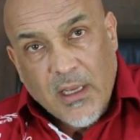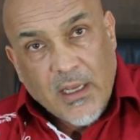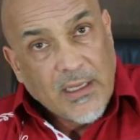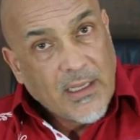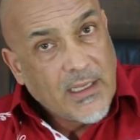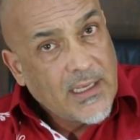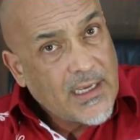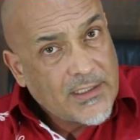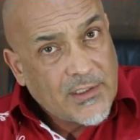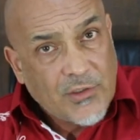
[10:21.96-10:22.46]

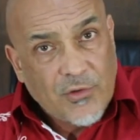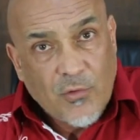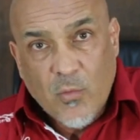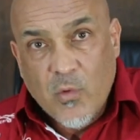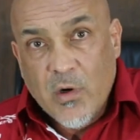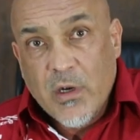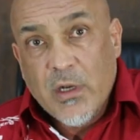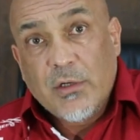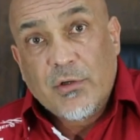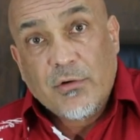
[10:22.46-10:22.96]
He has to
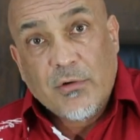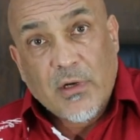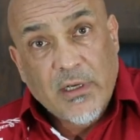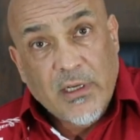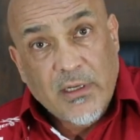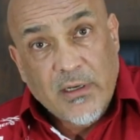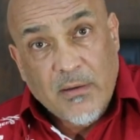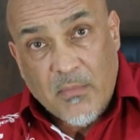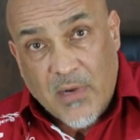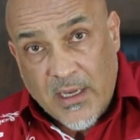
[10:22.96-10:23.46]
work to
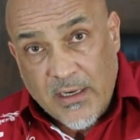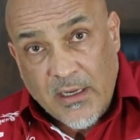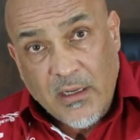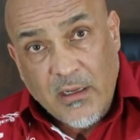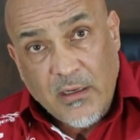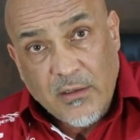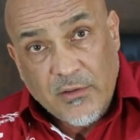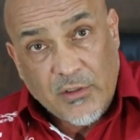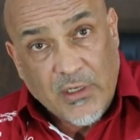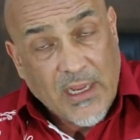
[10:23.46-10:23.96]
earn
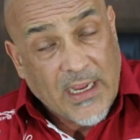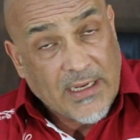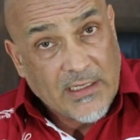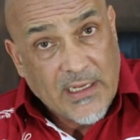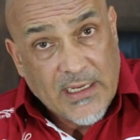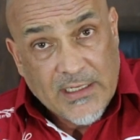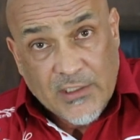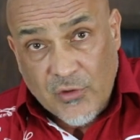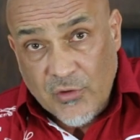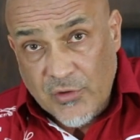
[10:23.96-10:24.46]
money and
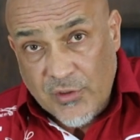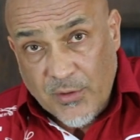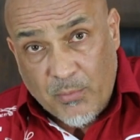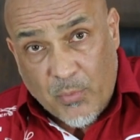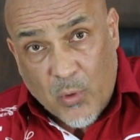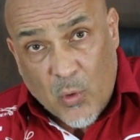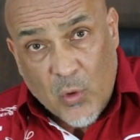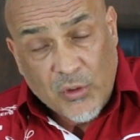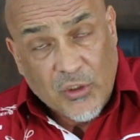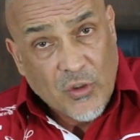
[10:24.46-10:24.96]
he has to
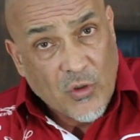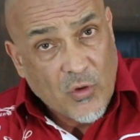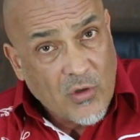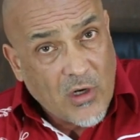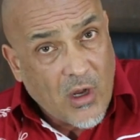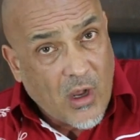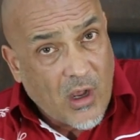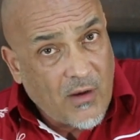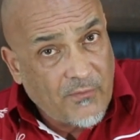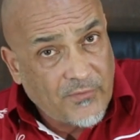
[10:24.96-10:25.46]
support and
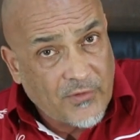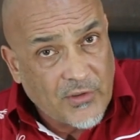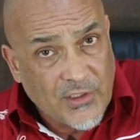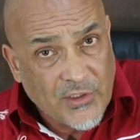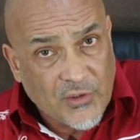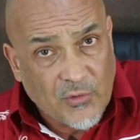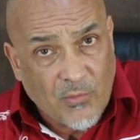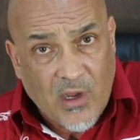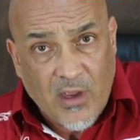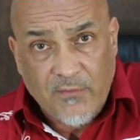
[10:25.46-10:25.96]
look after
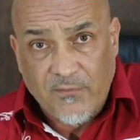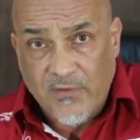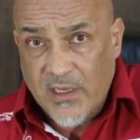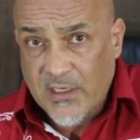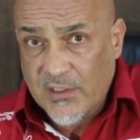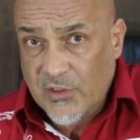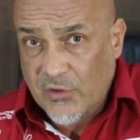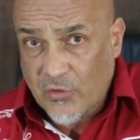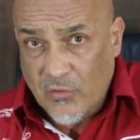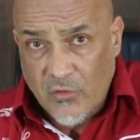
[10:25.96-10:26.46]
his wife. He
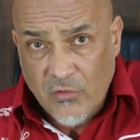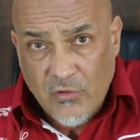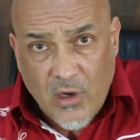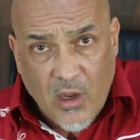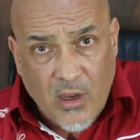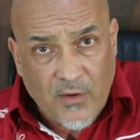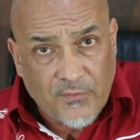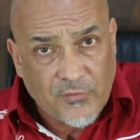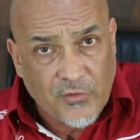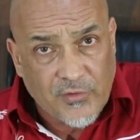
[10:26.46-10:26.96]
has to look
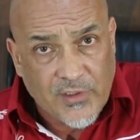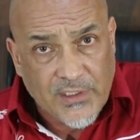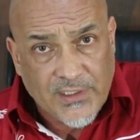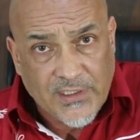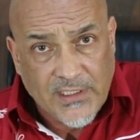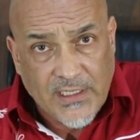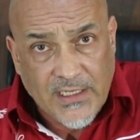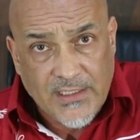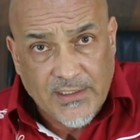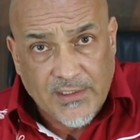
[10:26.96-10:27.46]
after his
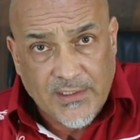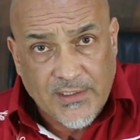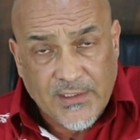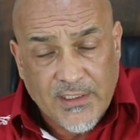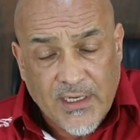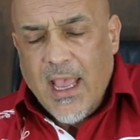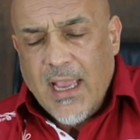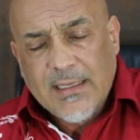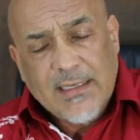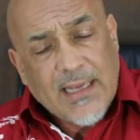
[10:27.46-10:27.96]

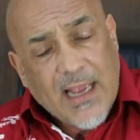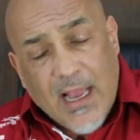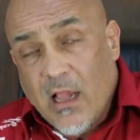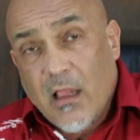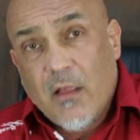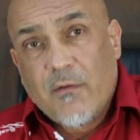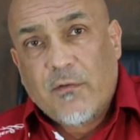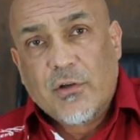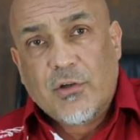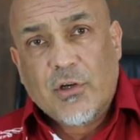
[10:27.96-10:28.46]
kids. That's a
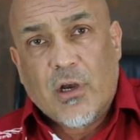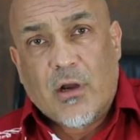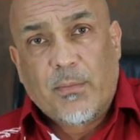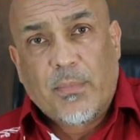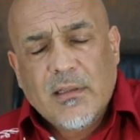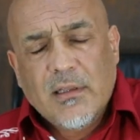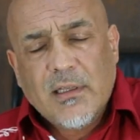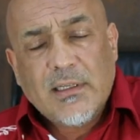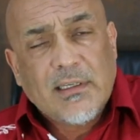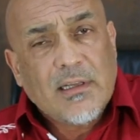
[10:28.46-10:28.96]
hell of a job.
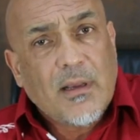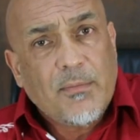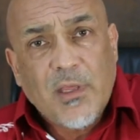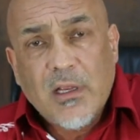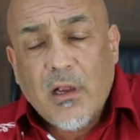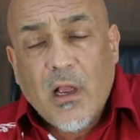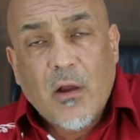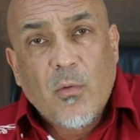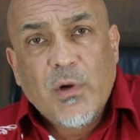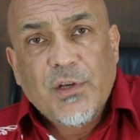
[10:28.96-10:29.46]
That's
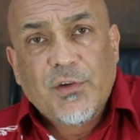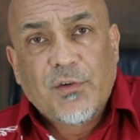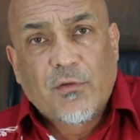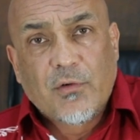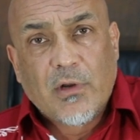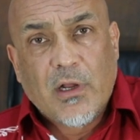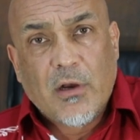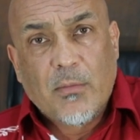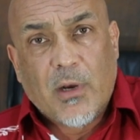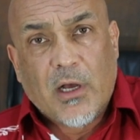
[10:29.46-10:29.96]
something I wish for
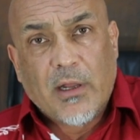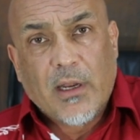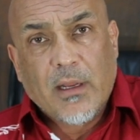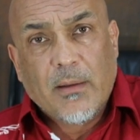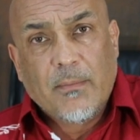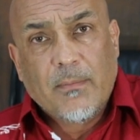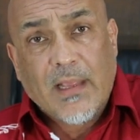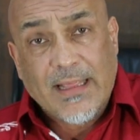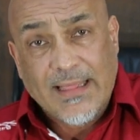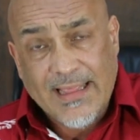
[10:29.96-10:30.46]

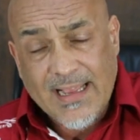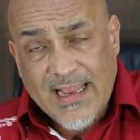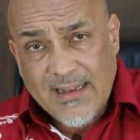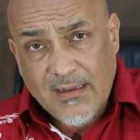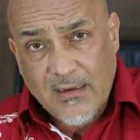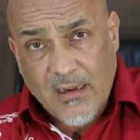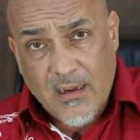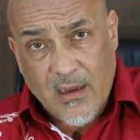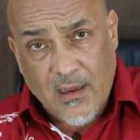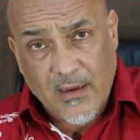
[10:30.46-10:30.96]
nobody. And
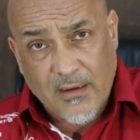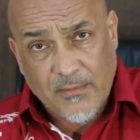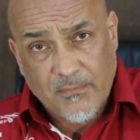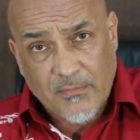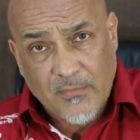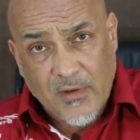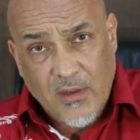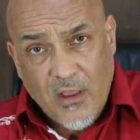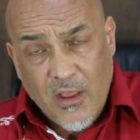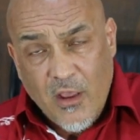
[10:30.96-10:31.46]
that guy,
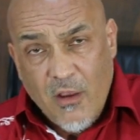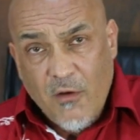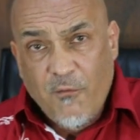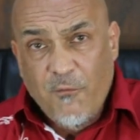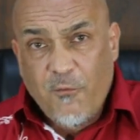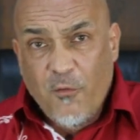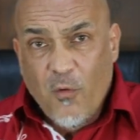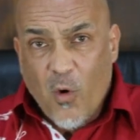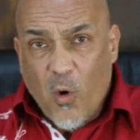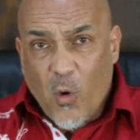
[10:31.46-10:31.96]

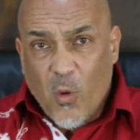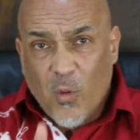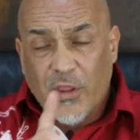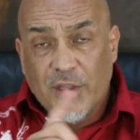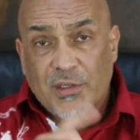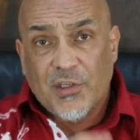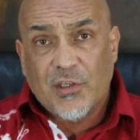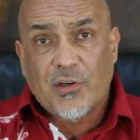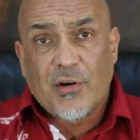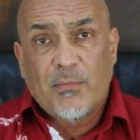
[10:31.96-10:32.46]
through all
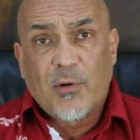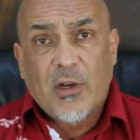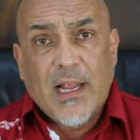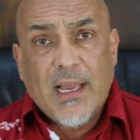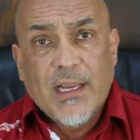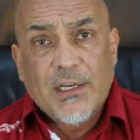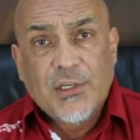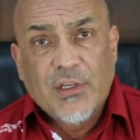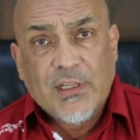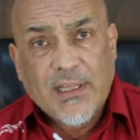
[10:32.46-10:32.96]
this
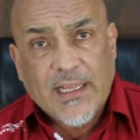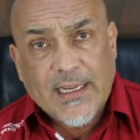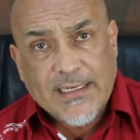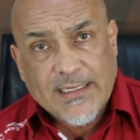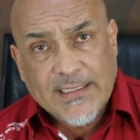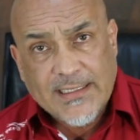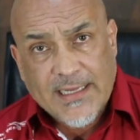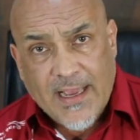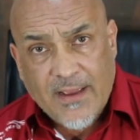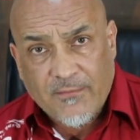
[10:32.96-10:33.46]
tribulation that
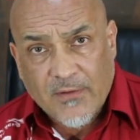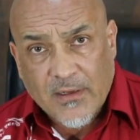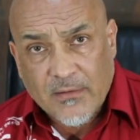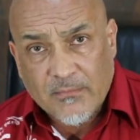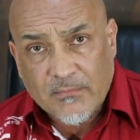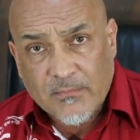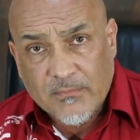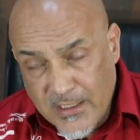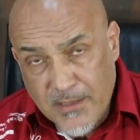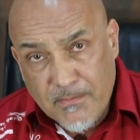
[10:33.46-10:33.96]
he's
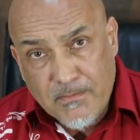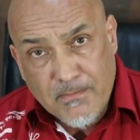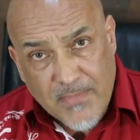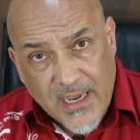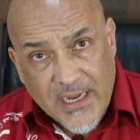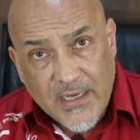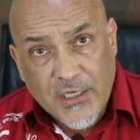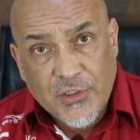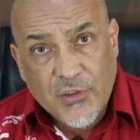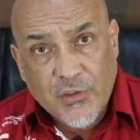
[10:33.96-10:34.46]
having, he
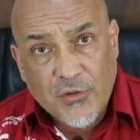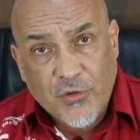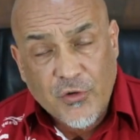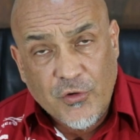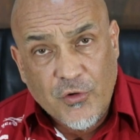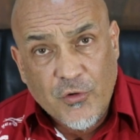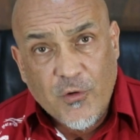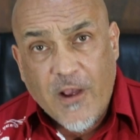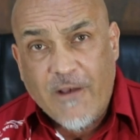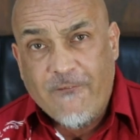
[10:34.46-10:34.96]
managed to
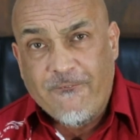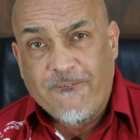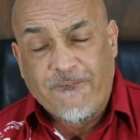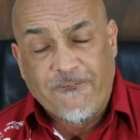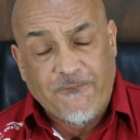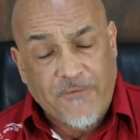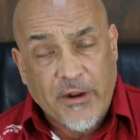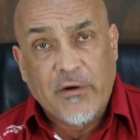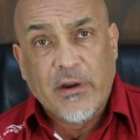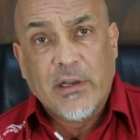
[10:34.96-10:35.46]
do a
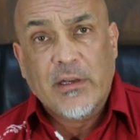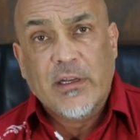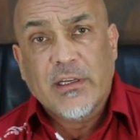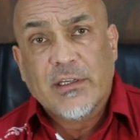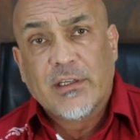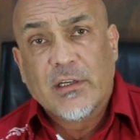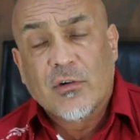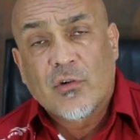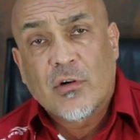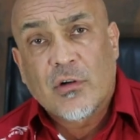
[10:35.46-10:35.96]
very
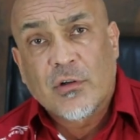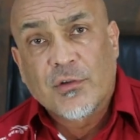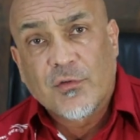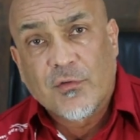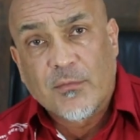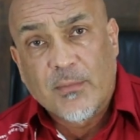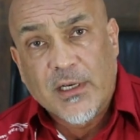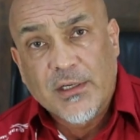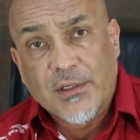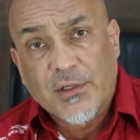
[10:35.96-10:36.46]
decent
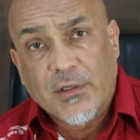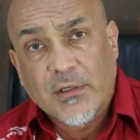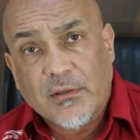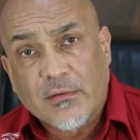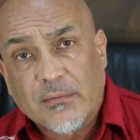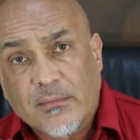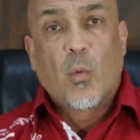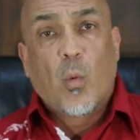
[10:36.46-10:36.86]
transformation.